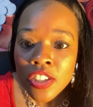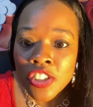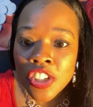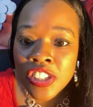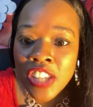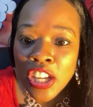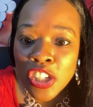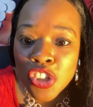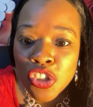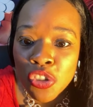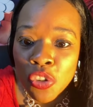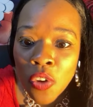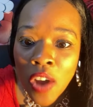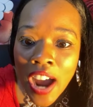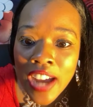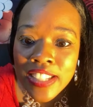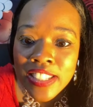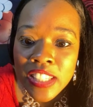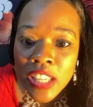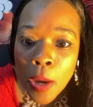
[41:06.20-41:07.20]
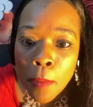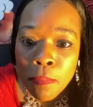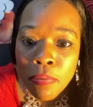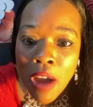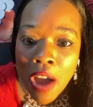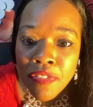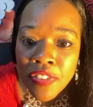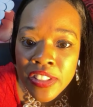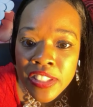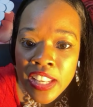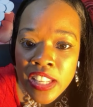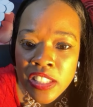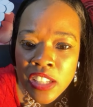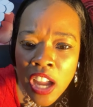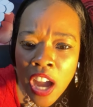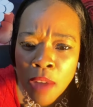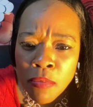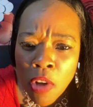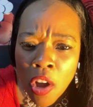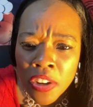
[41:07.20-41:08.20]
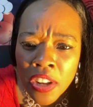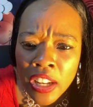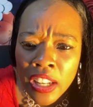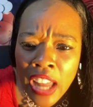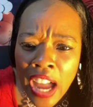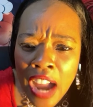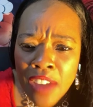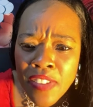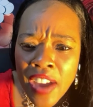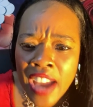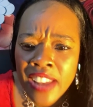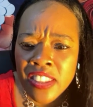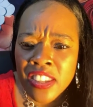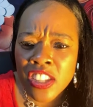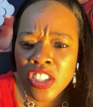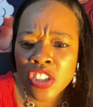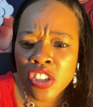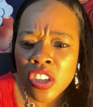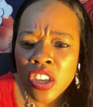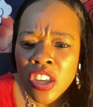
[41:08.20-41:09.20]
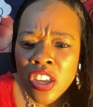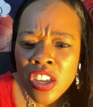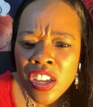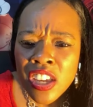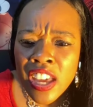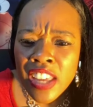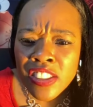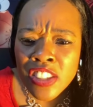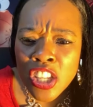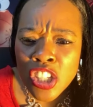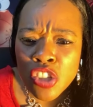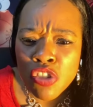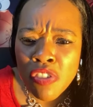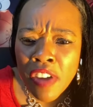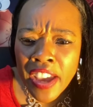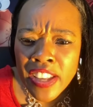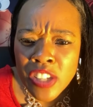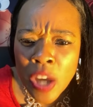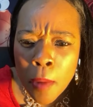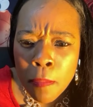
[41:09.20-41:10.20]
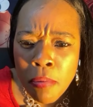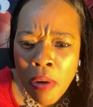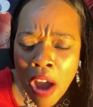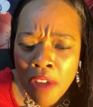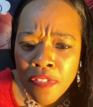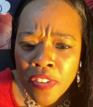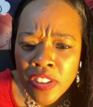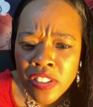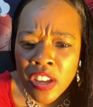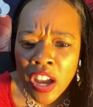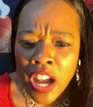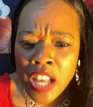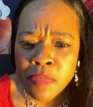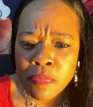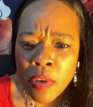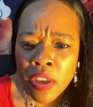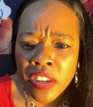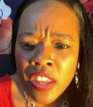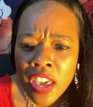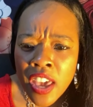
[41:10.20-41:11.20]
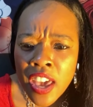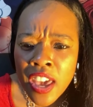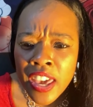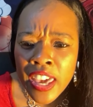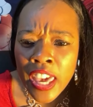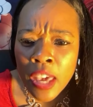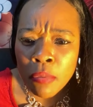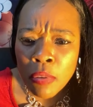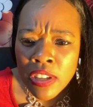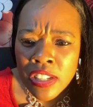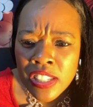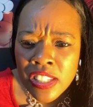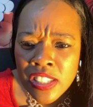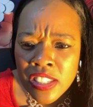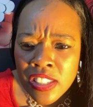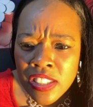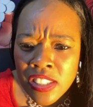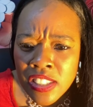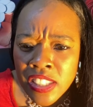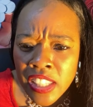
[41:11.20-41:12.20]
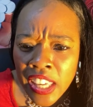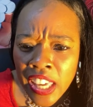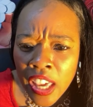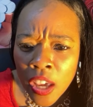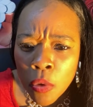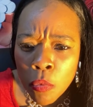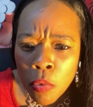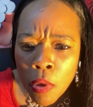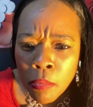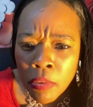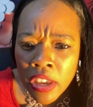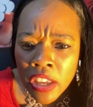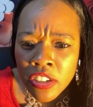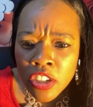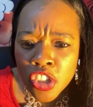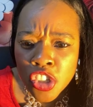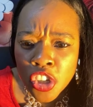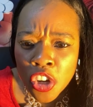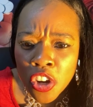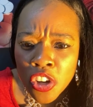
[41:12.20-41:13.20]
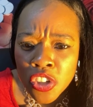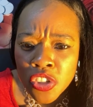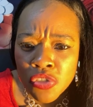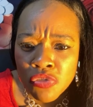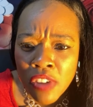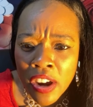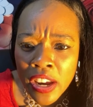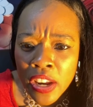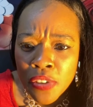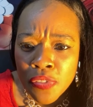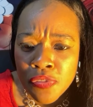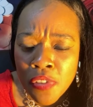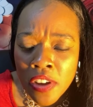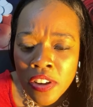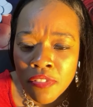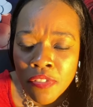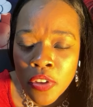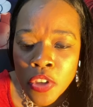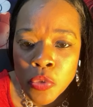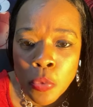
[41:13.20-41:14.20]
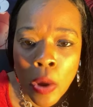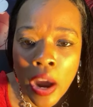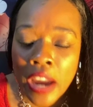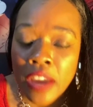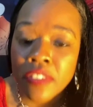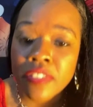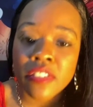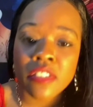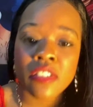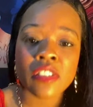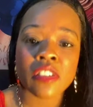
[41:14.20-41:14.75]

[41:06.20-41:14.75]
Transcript: She said, True, I see a prophetess come on alive and dis- disgrace her prophet's husband. He was seeing women in the church right in front of his wife.